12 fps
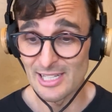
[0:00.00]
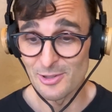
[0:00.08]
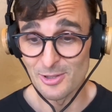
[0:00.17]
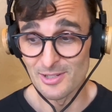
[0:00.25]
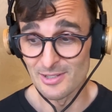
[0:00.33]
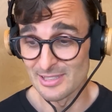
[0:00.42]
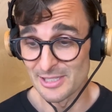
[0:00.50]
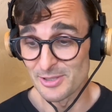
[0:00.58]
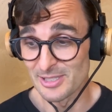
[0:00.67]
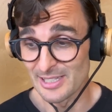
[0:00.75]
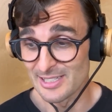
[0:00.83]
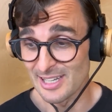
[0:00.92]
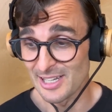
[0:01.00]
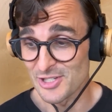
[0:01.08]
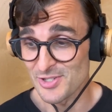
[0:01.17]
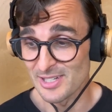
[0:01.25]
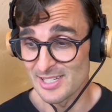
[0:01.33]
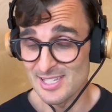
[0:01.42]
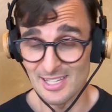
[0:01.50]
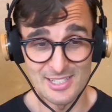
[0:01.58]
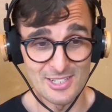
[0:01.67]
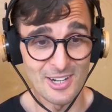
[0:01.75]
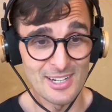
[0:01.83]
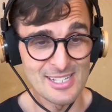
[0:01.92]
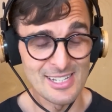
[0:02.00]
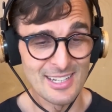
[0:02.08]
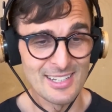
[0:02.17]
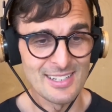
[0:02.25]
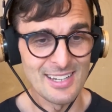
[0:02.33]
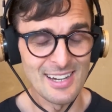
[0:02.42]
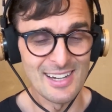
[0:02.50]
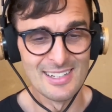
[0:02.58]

or literally dangerous and toxic. Yeah.